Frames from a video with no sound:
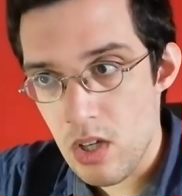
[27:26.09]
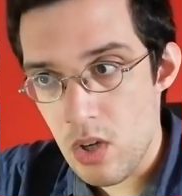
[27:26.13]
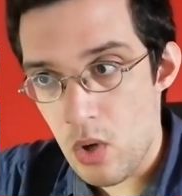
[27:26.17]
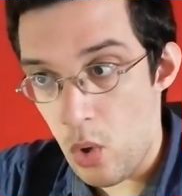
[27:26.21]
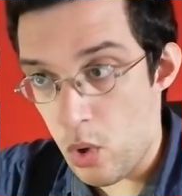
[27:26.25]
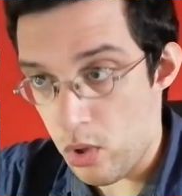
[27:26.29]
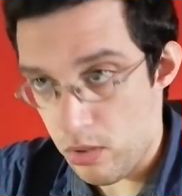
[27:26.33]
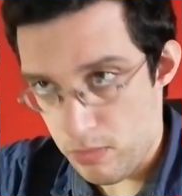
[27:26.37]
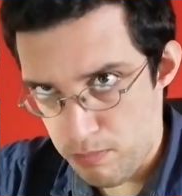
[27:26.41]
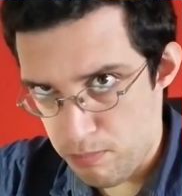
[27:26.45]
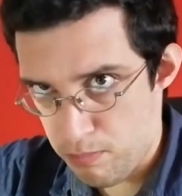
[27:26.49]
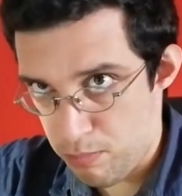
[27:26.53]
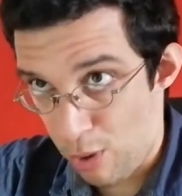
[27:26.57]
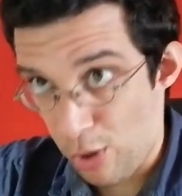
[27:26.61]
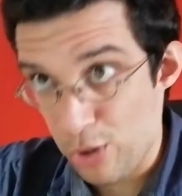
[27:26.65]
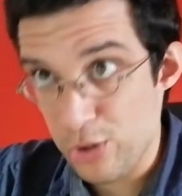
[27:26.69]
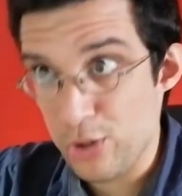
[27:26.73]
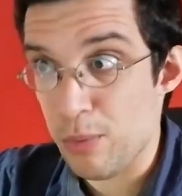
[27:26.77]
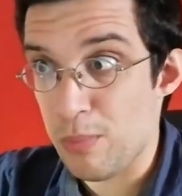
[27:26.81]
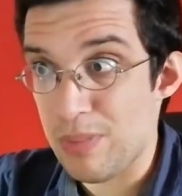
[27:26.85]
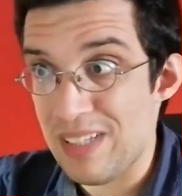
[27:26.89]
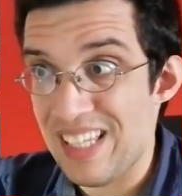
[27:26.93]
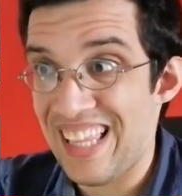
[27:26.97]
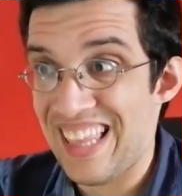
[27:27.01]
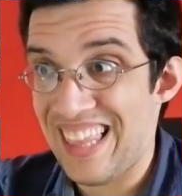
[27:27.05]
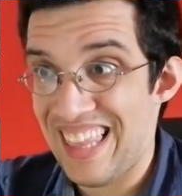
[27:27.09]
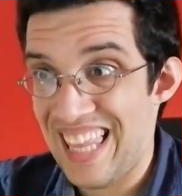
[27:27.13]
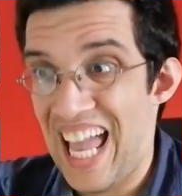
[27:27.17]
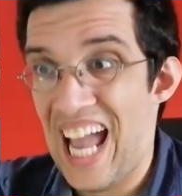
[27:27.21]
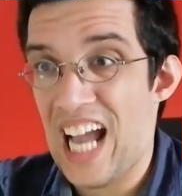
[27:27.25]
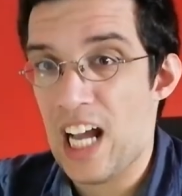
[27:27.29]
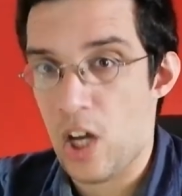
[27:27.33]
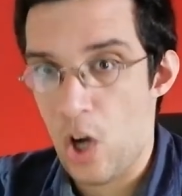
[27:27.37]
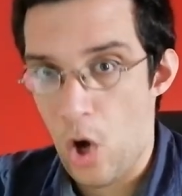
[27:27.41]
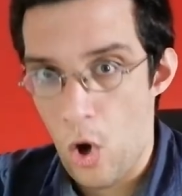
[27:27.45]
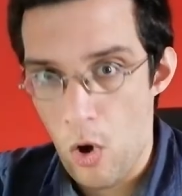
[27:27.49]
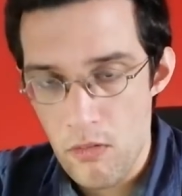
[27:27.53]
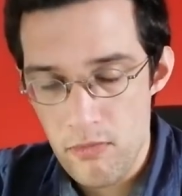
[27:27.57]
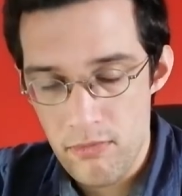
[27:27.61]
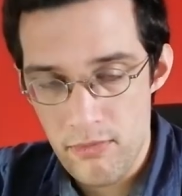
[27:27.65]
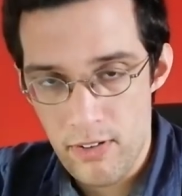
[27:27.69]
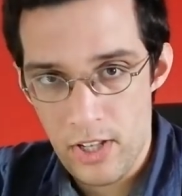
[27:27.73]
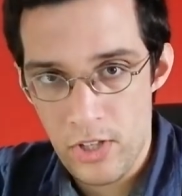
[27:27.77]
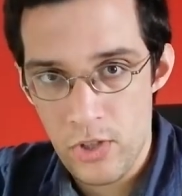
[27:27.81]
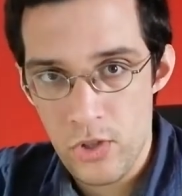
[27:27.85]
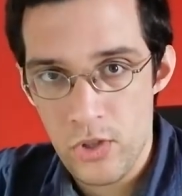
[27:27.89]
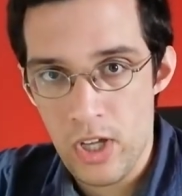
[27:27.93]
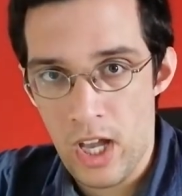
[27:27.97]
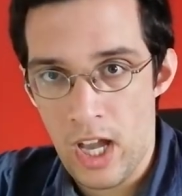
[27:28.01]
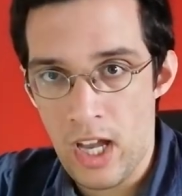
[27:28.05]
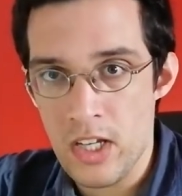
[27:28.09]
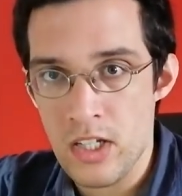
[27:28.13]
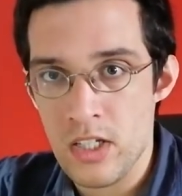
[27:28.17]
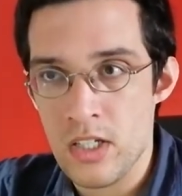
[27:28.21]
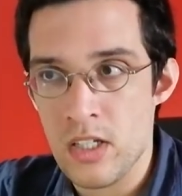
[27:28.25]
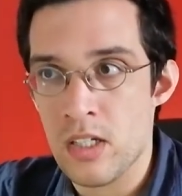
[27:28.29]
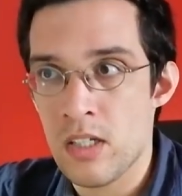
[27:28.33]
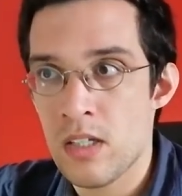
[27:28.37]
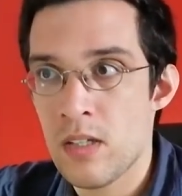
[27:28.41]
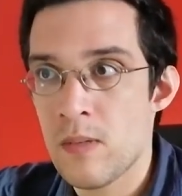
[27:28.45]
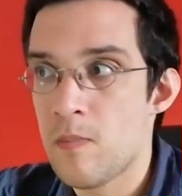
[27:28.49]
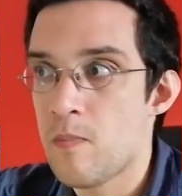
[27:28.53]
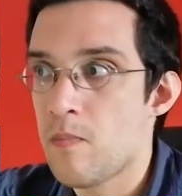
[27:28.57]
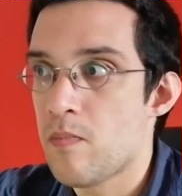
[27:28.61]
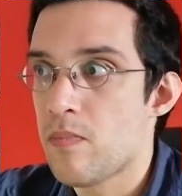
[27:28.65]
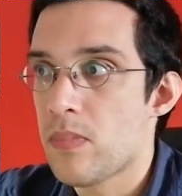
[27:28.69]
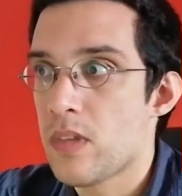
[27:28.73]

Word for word: or possibly lack of education,